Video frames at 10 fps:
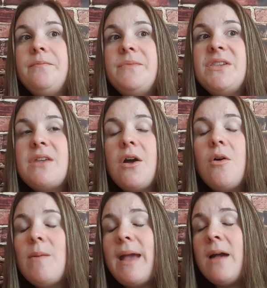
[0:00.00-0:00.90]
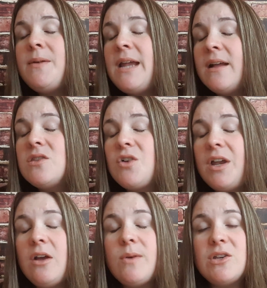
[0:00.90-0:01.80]
So I'm happy to answer
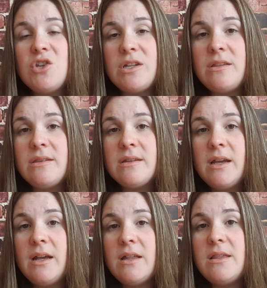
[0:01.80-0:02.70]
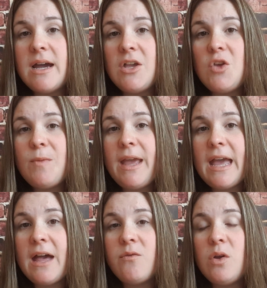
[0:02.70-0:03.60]
any questions that you may
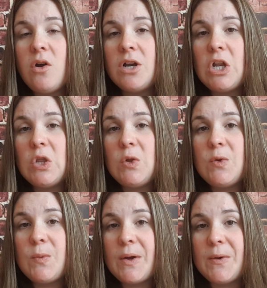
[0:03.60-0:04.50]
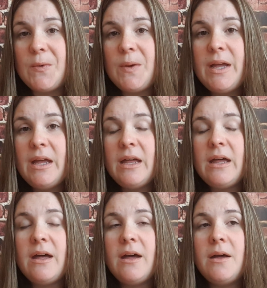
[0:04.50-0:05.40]
have regarding LuLaRoe,
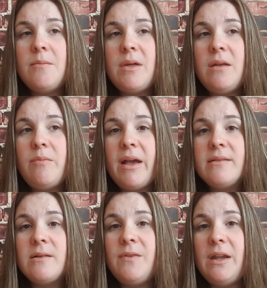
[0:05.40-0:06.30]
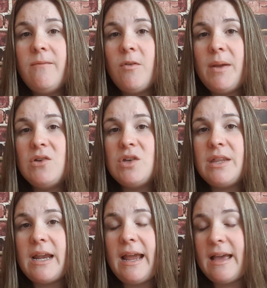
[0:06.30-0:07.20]
and pass off any information
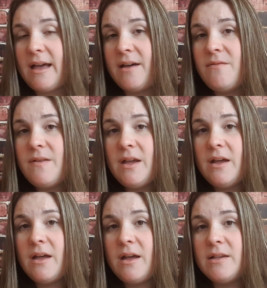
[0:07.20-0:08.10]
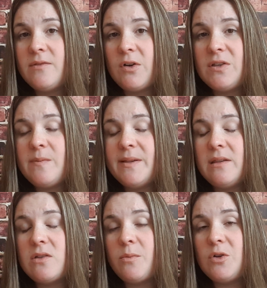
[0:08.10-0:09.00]
that I have as far as the
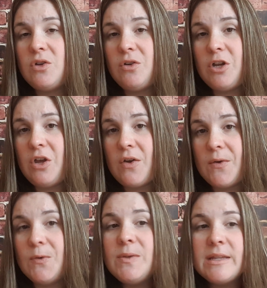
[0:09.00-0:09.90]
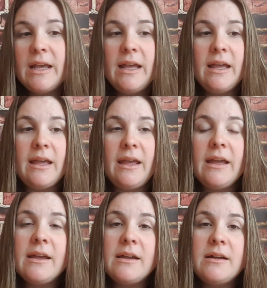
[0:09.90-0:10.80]
business opportunity goes.
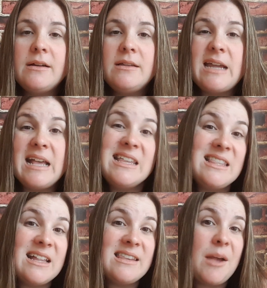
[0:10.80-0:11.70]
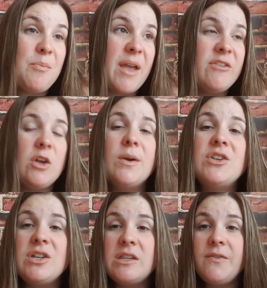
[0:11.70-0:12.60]
And I think that's it. Have any
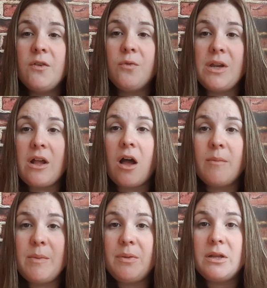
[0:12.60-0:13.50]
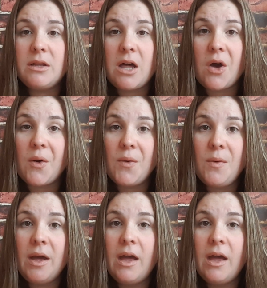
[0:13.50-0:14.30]
questions? Feel free to comment below.